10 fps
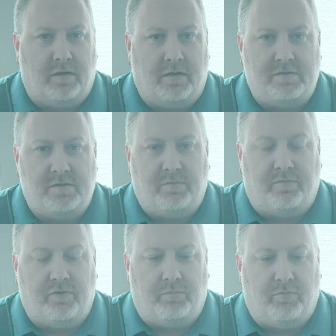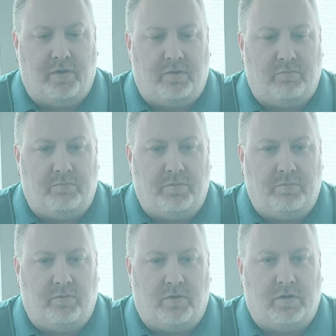I said before the break, we'll be
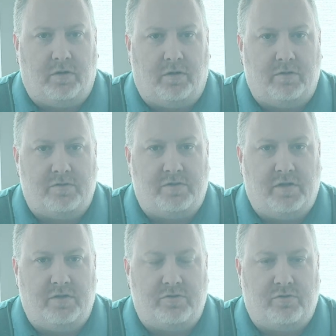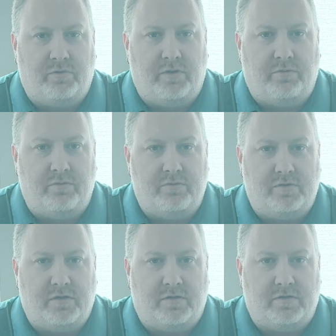working on stage 3 through
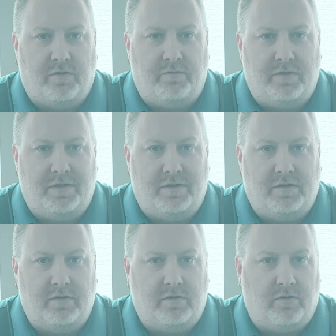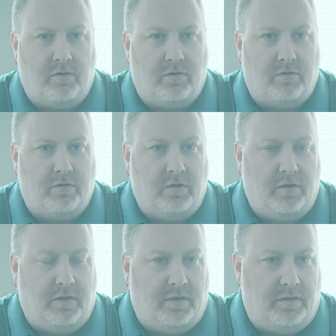6 of the KITT car
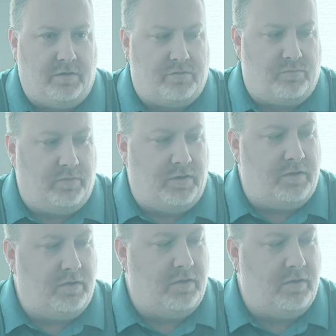this week.